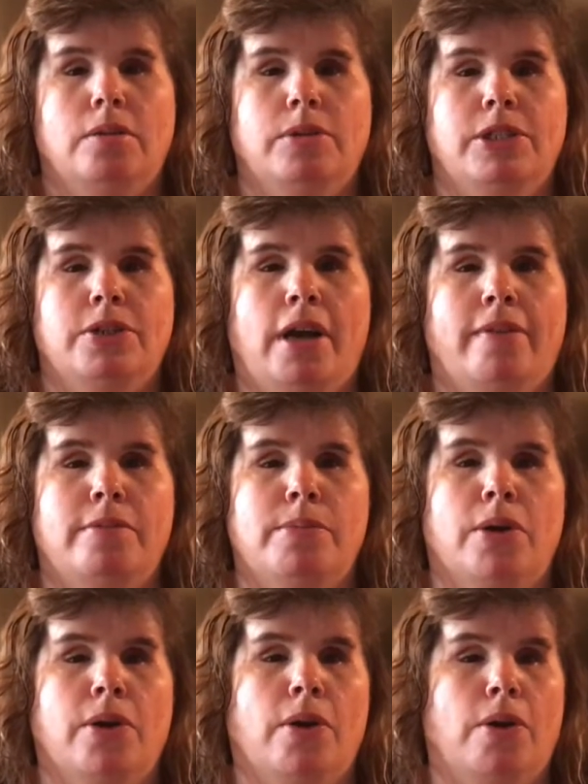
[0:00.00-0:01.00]
We do have a
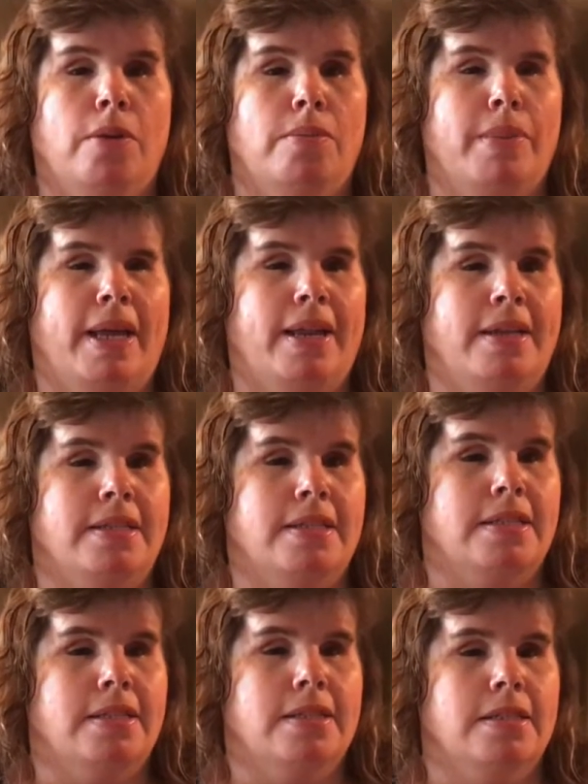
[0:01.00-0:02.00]
motorhome, but
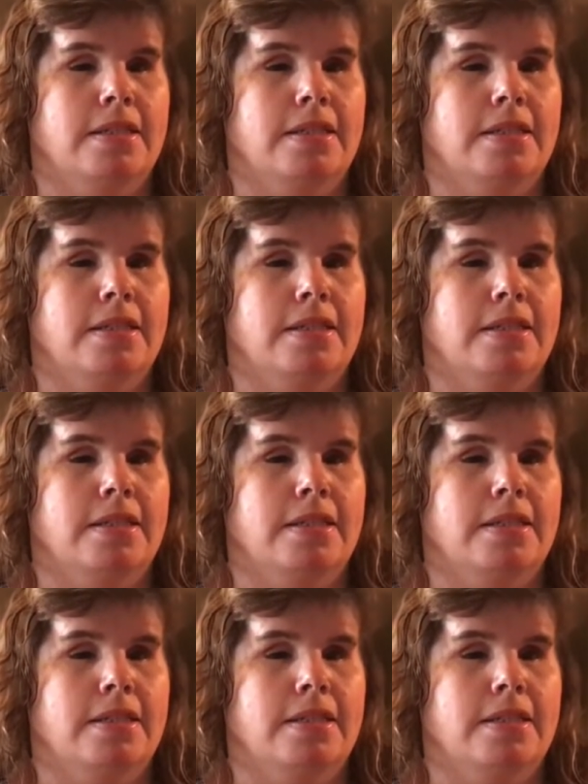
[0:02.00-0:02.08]
is